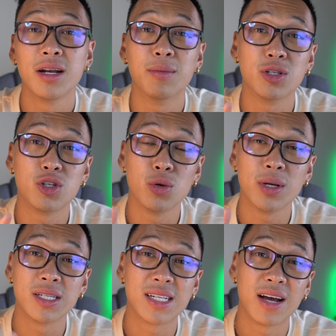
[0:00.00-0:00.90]
Number two
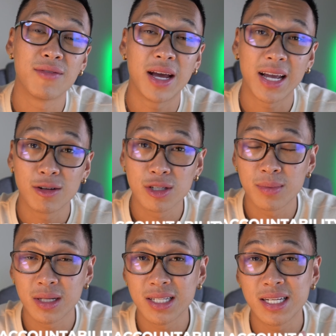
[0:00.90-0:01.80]
is to have the
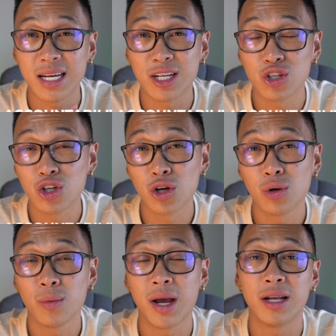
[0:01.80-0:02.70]
accountability and
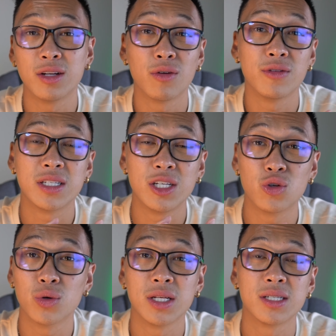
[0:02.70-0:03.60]
journal, and obviously
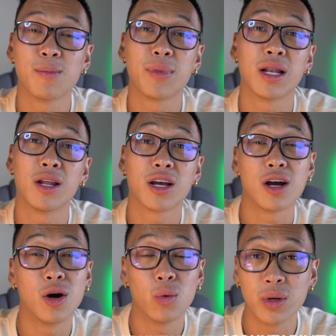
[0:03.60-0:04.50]
joining something
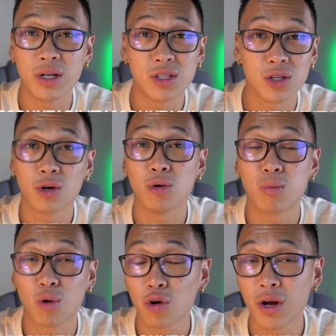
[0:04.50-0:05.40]
like our Winner Circle
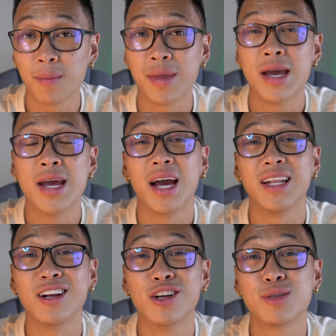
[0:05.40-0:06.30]
program.
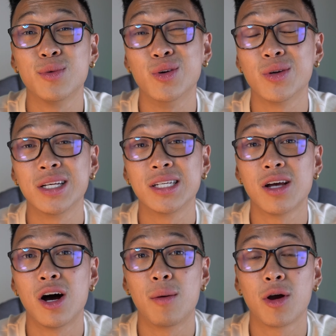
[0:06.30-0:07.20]
And then last but not least,
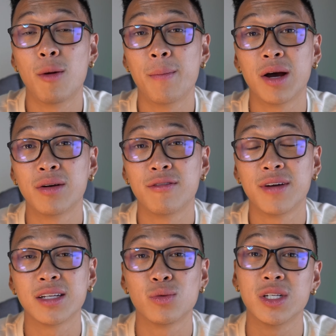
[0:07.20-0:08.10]
our compound
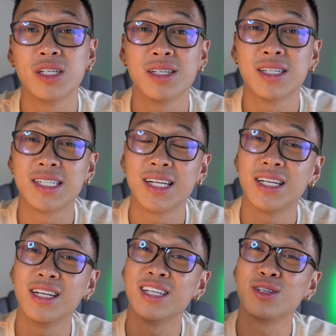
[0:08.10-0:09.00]
effect, which is
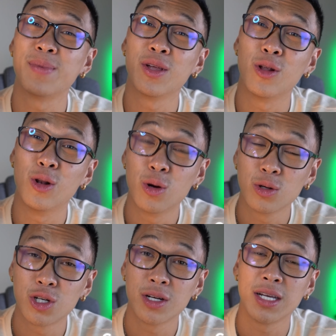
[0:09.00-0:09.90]
understanding it's about the
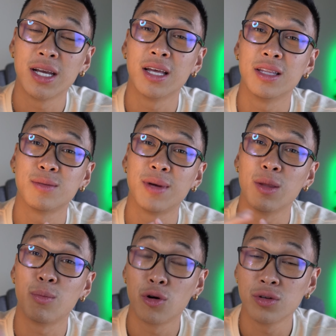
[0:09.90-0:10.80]
long journey and it's about
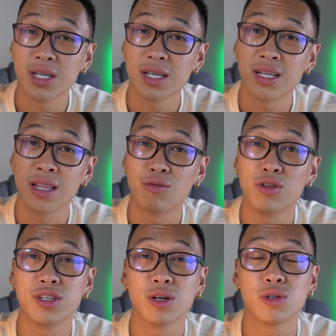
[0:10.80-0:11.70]
the process, and the
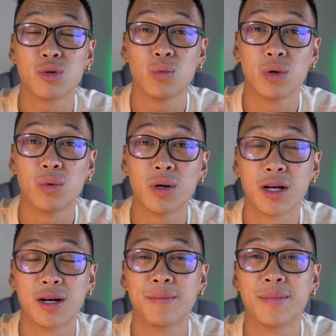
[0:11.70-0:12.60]
results results will
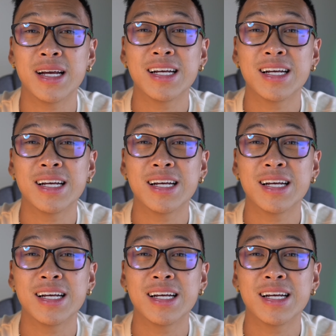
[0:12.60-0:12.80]
come.